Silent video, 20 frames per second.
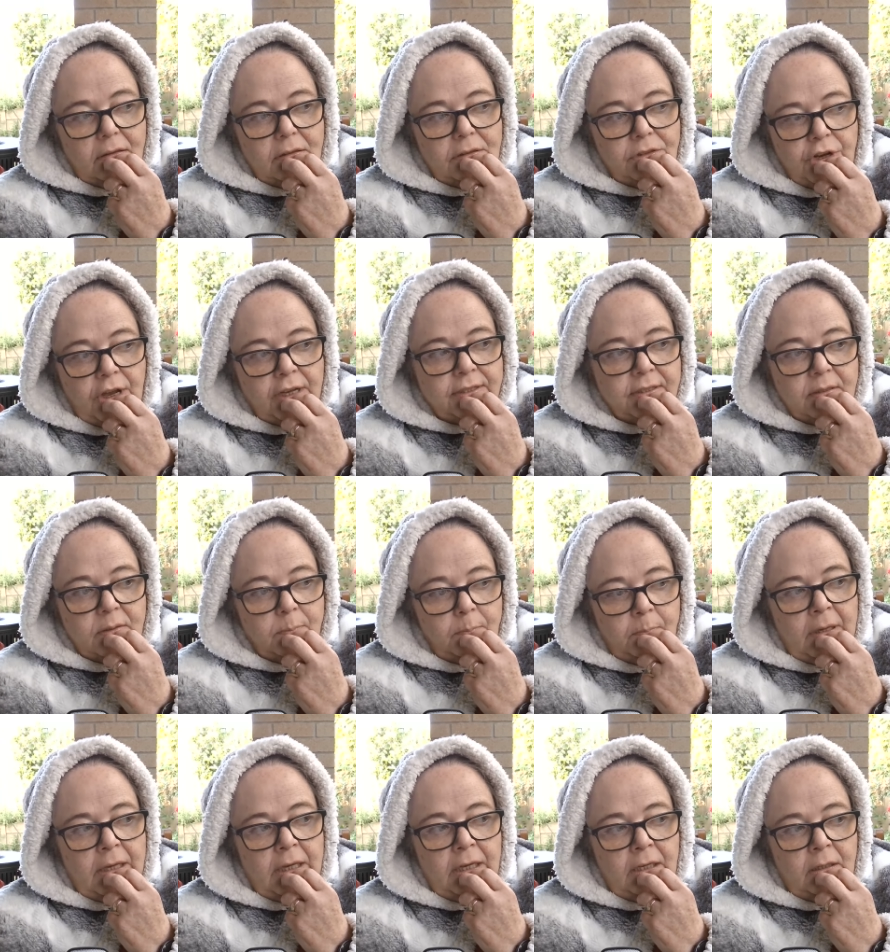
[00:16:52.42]
just
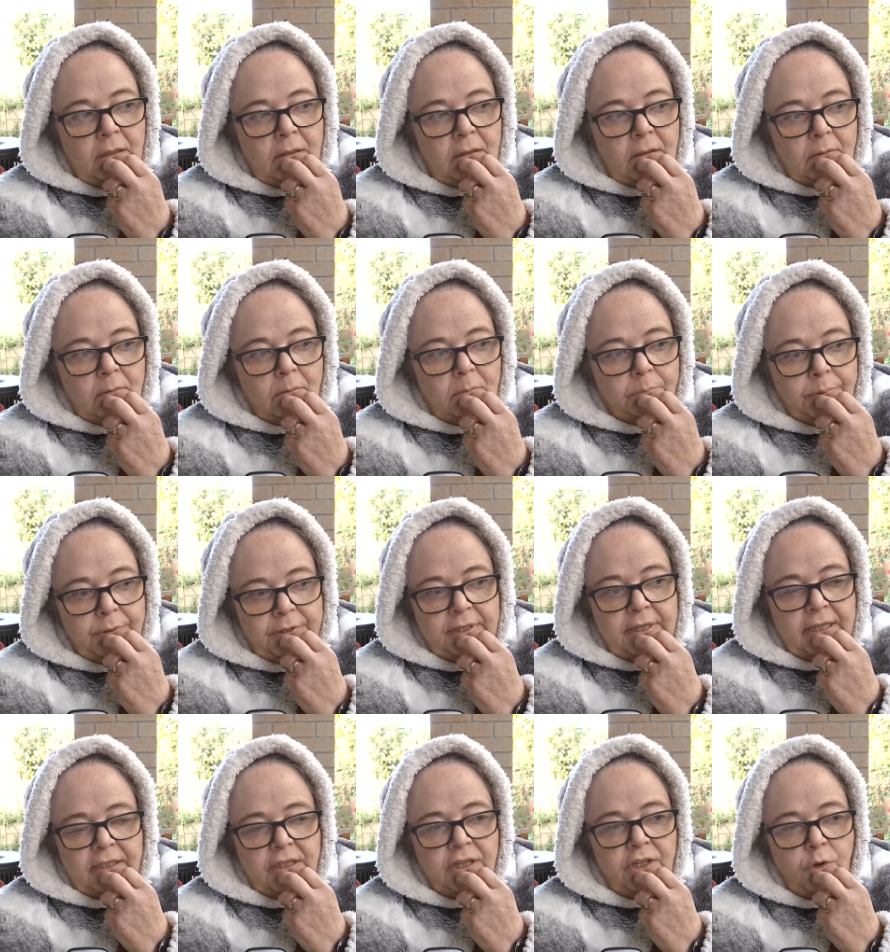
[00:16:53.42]
mean
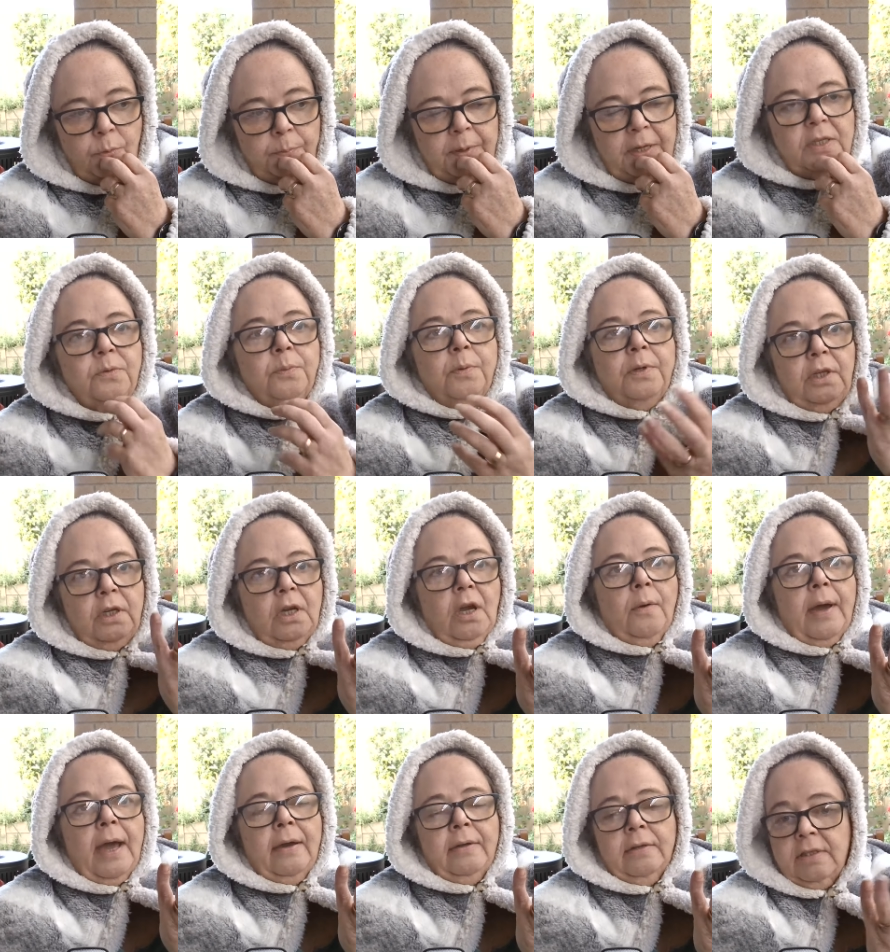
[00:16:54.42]
protecting your peace when you
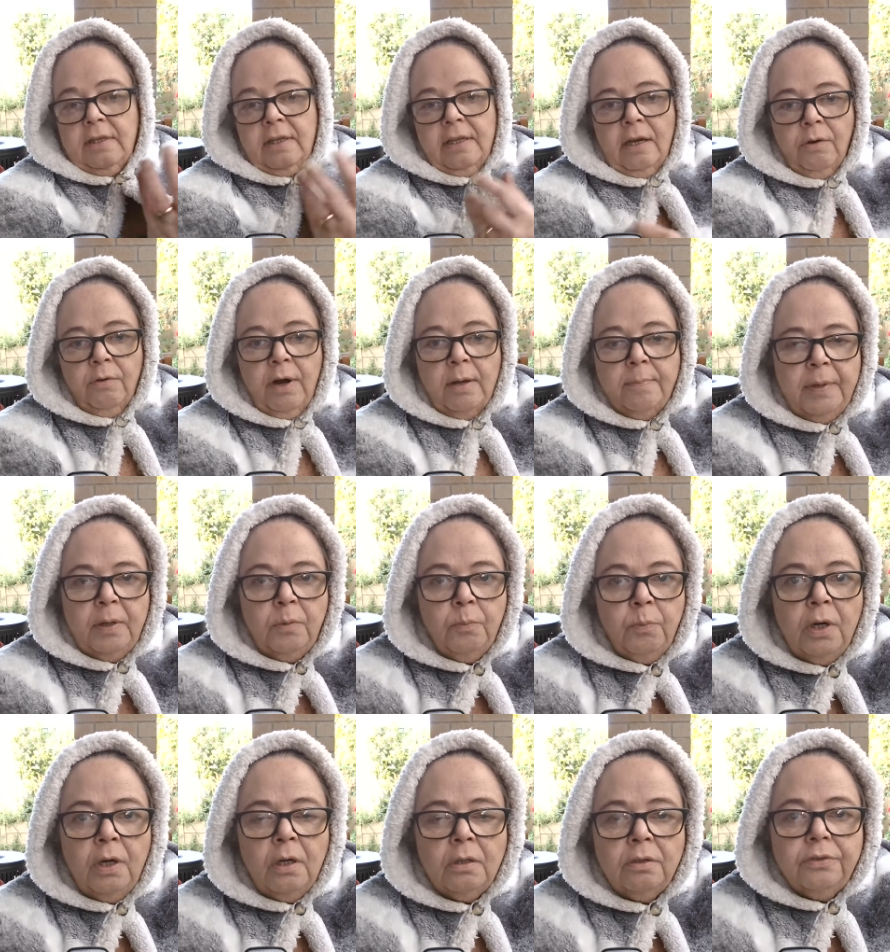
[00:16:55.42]
go out into that great big
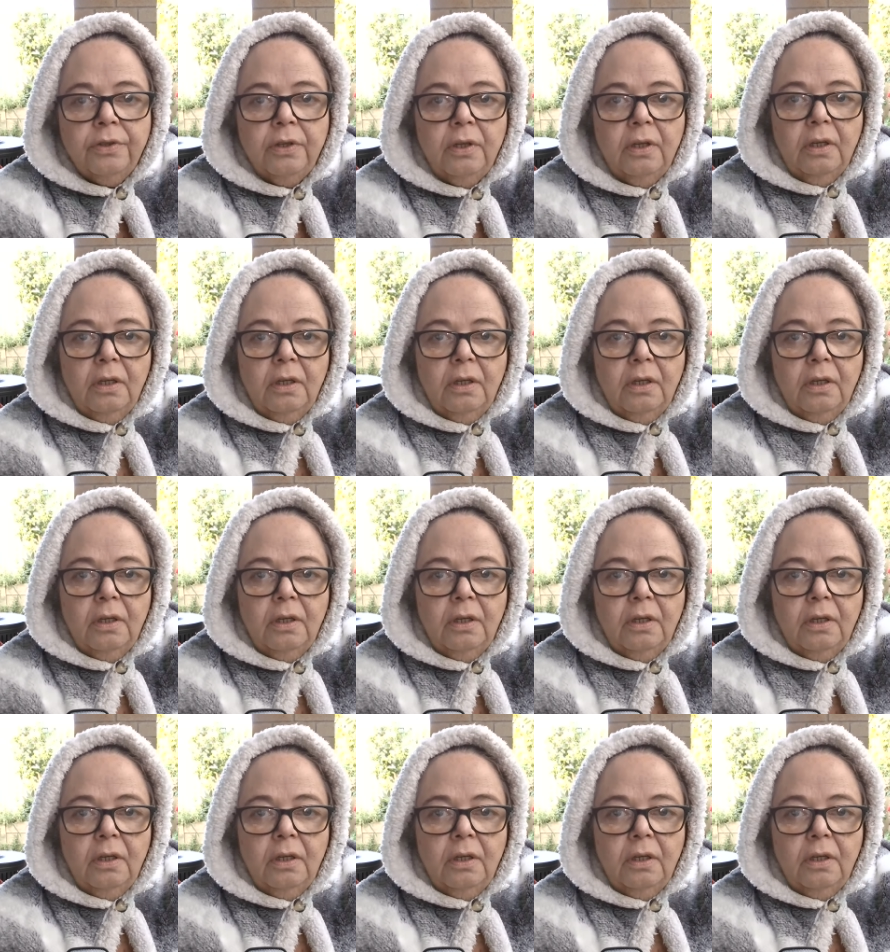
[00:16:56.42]
world.